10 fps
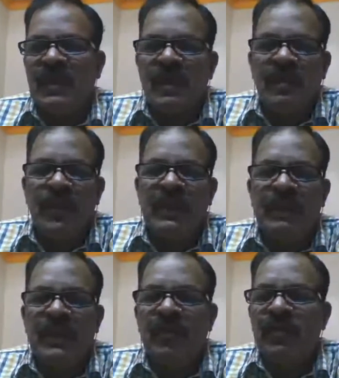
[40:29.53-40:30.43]
But if we
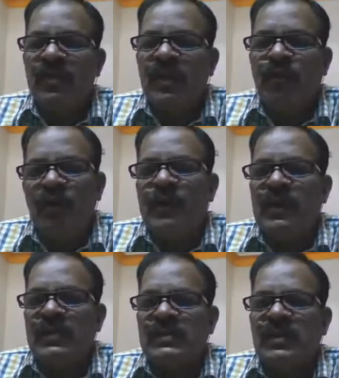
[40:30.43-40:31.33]
go to the food
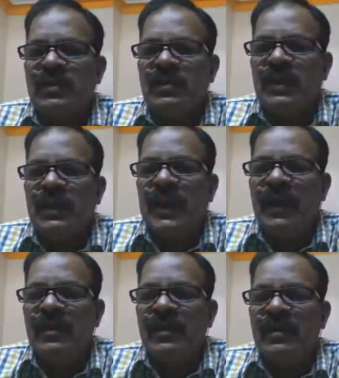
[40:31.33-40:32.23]
production in
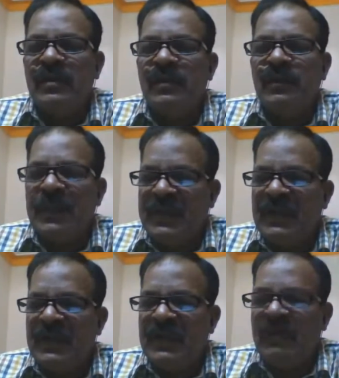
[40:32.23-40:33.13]

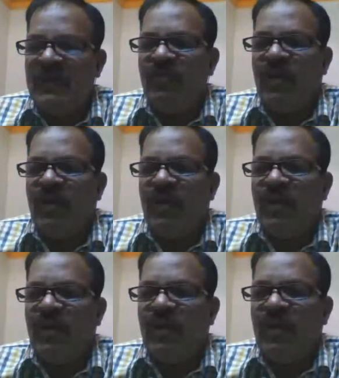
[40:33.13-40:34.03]
1951 the
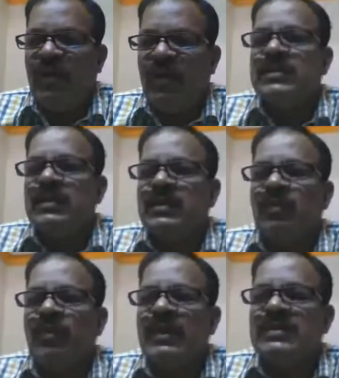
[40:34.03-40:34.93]
food production
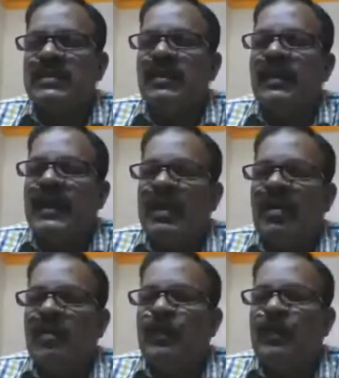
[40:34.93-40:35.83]
was
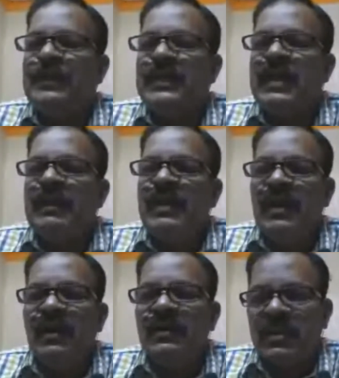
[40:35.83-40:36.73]
around 50
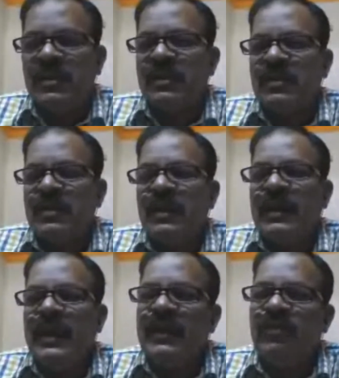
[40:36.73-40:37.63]
million ton
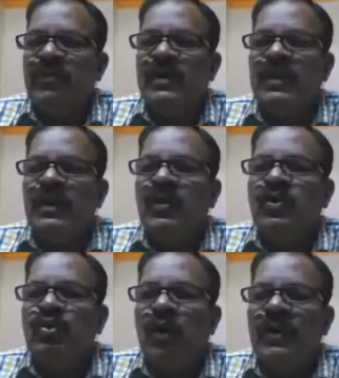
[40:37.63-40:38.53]
and today
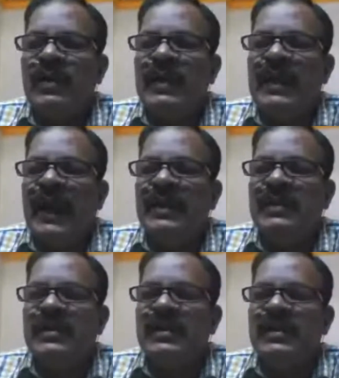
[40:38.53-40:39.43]

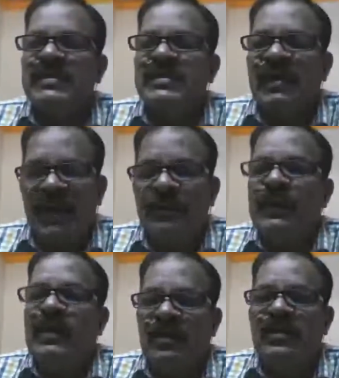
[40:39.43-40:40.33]
297
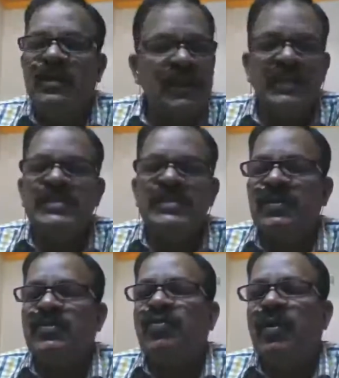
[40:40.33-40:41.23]
million ton in this year
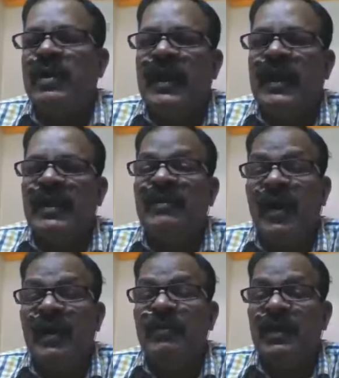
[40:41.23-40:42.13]

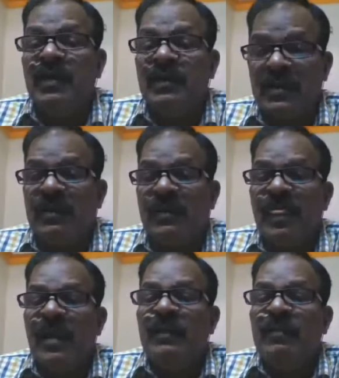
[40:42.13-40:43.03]
295 million ton I
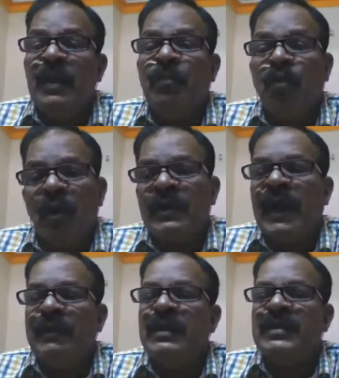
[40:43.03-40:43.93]
mean four
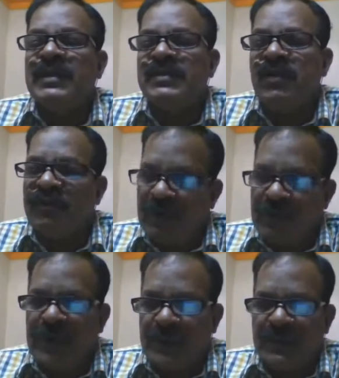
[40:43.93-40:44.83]
time increase in the food
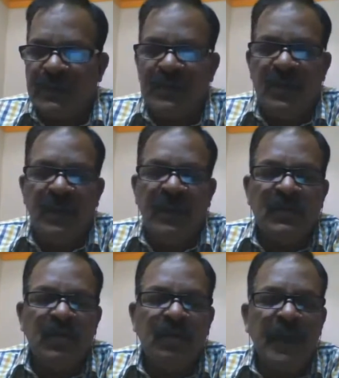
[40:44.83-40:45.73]
production the
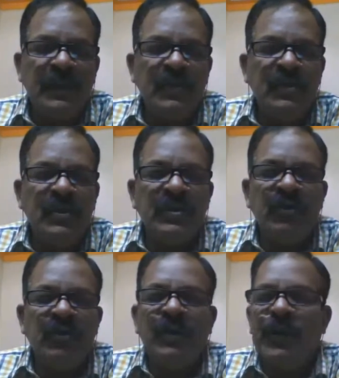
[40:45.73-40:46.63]
malthusian
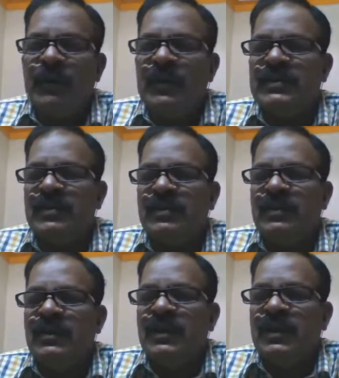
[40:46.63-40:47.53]
theory of population
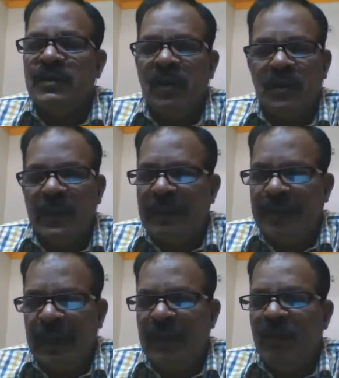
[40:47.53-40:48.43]
is not
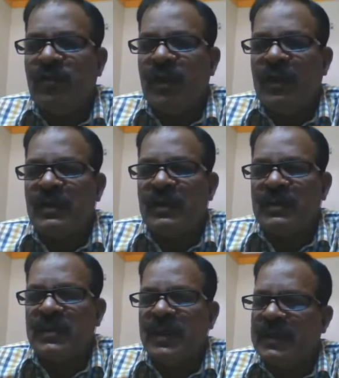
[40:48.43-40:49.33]
applicable to our
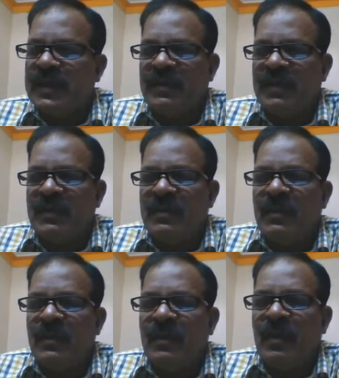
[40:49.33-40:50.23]
country and that has been
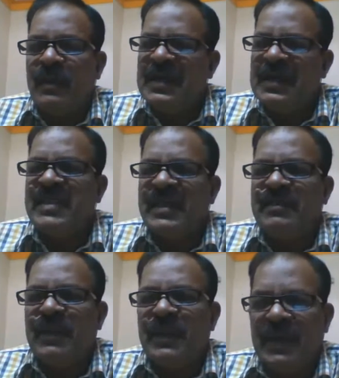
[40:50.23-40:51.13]
uh, criticized by
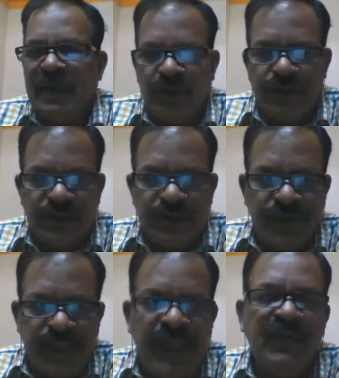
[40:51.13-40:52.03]
many economists
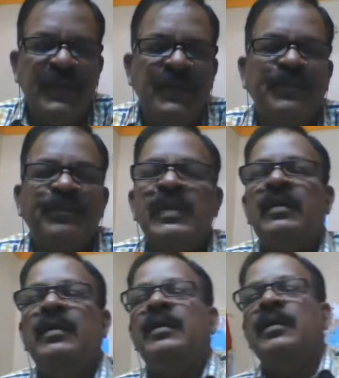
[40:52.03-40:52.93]
anyway
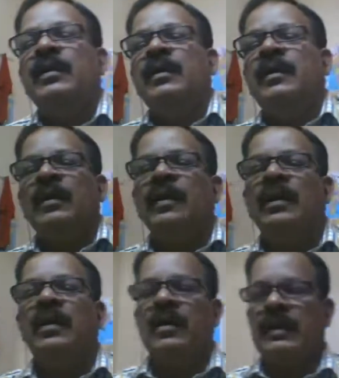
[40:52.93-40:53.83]

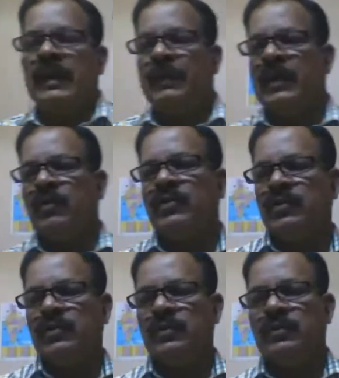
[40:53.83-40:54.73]
uh, if you go to